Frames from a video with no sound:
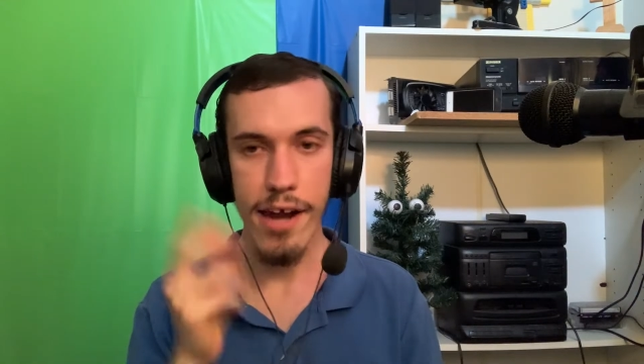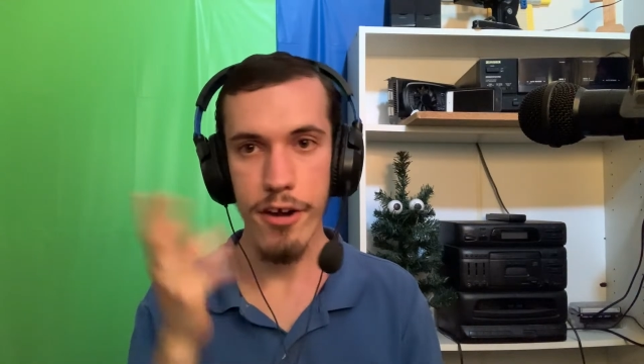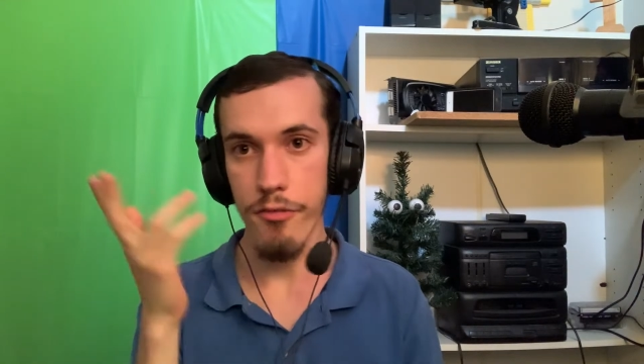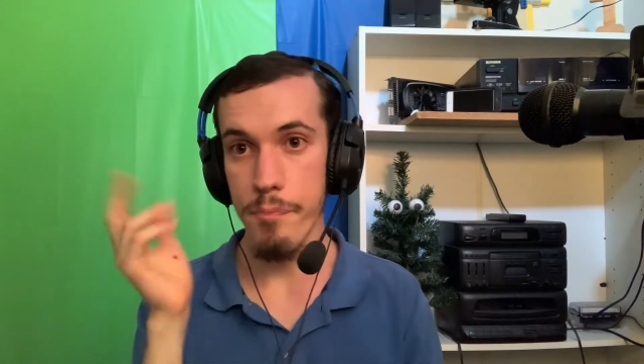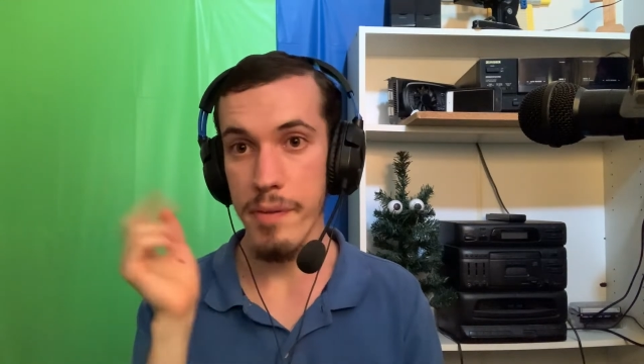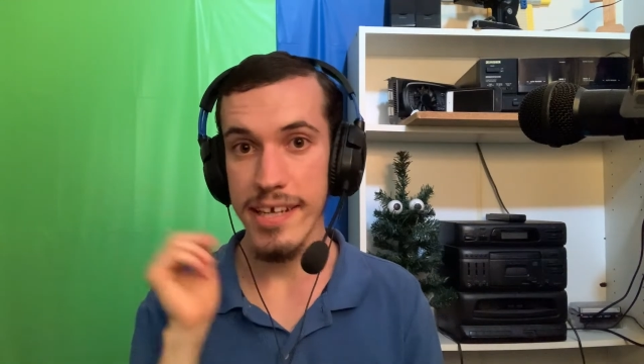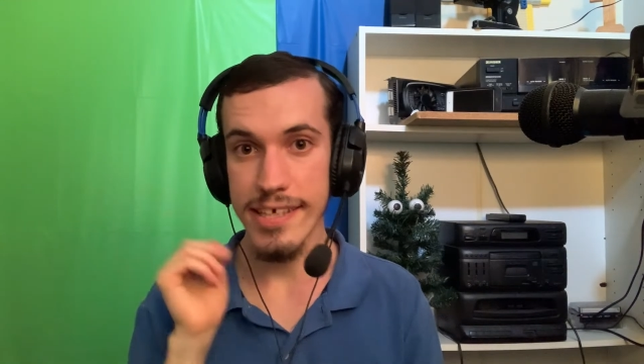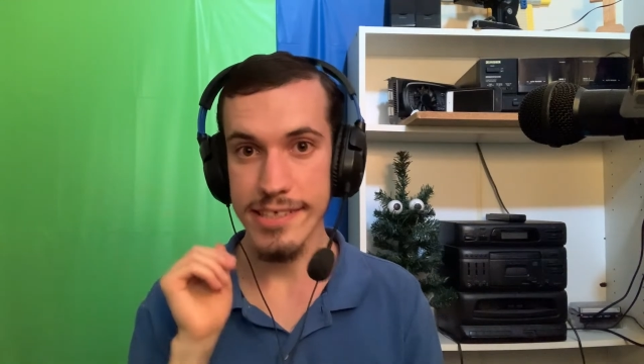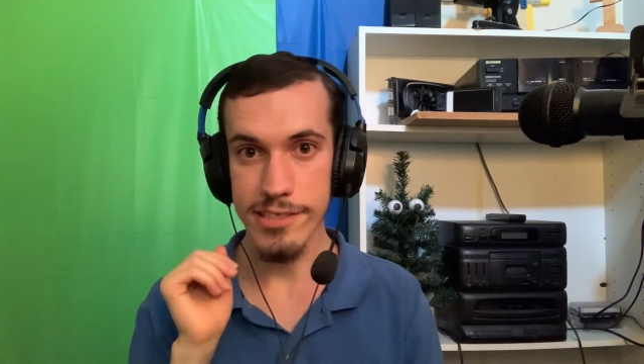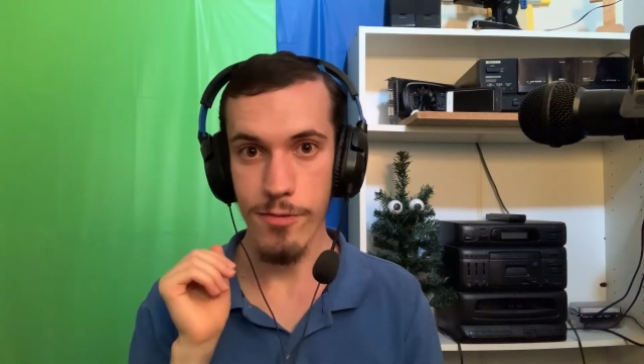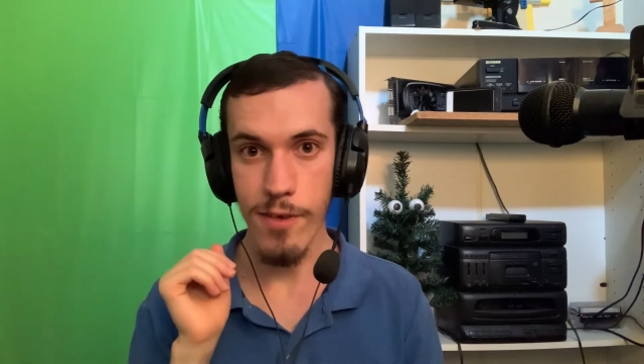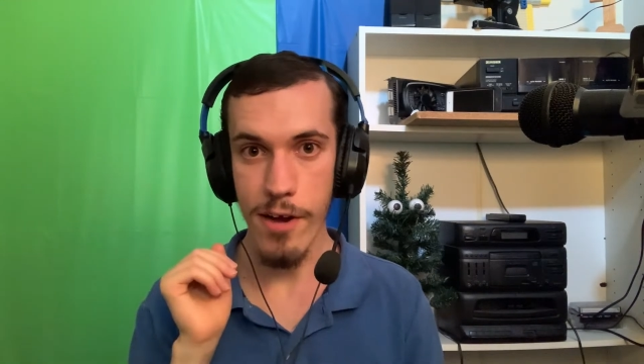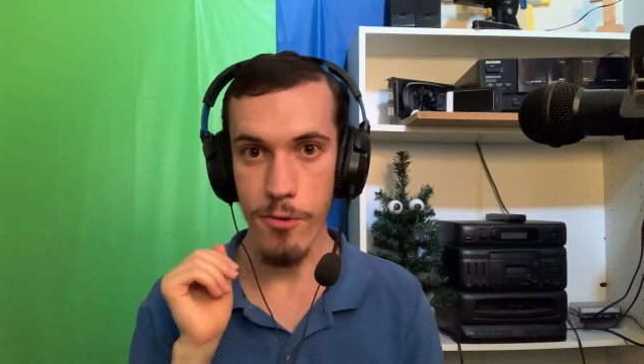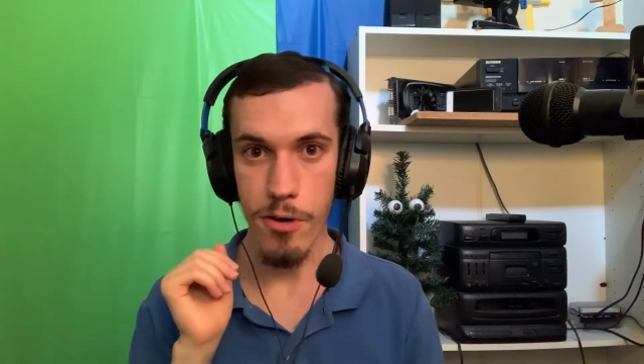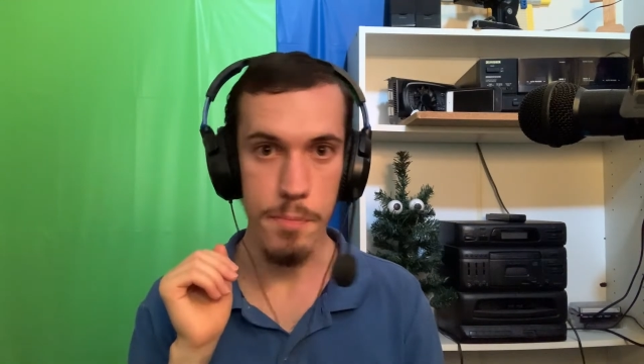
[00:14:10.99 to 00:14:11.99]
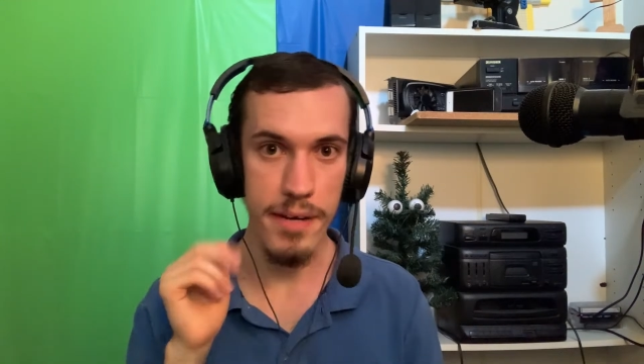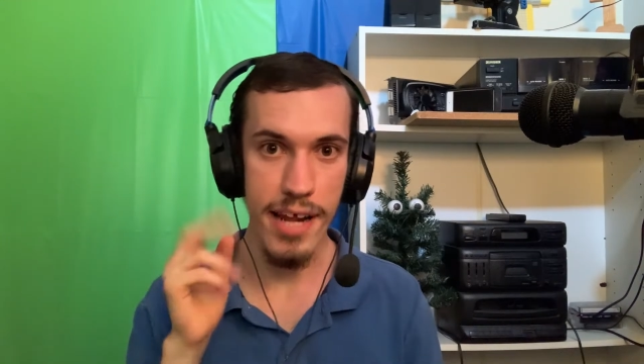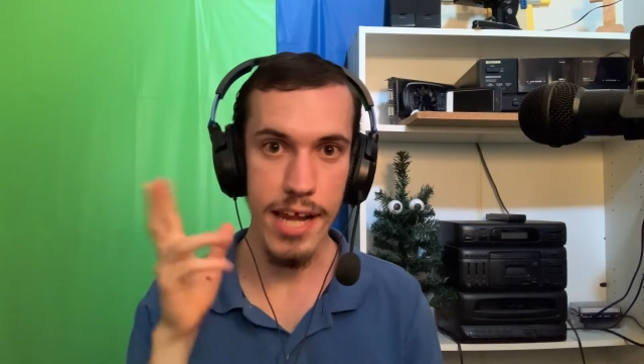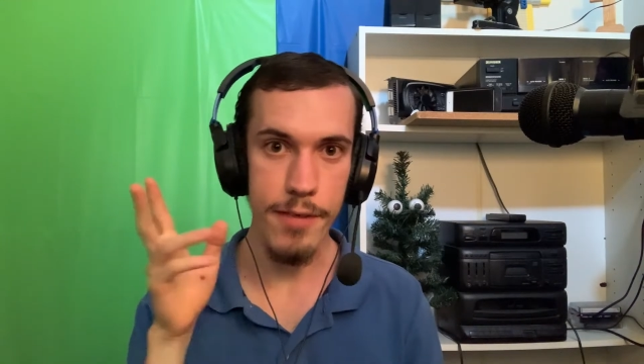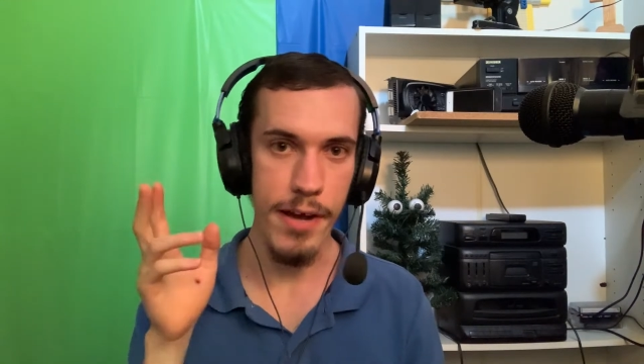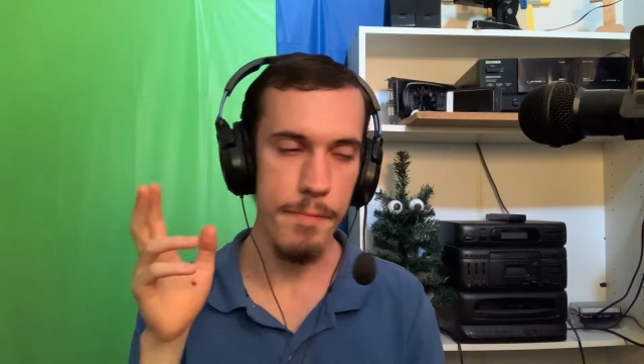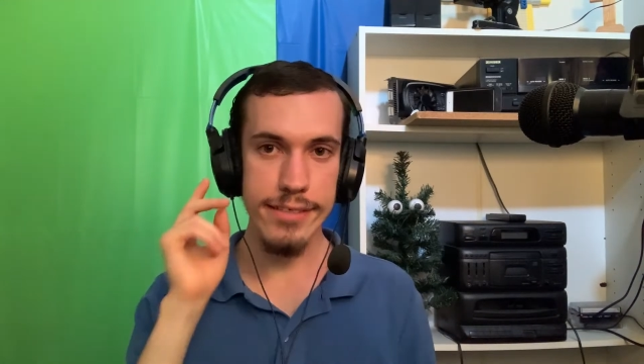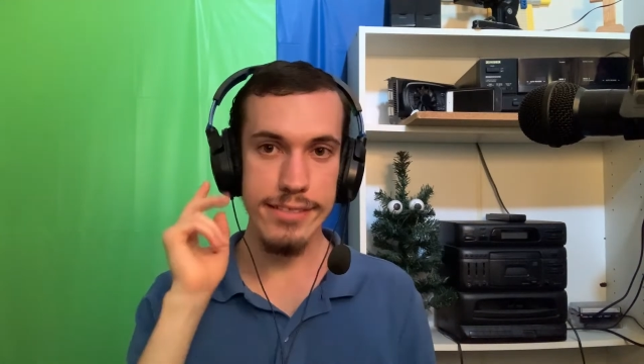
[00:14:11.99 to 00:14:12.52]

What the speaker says: I don't know if beacon's the right word, but anyway.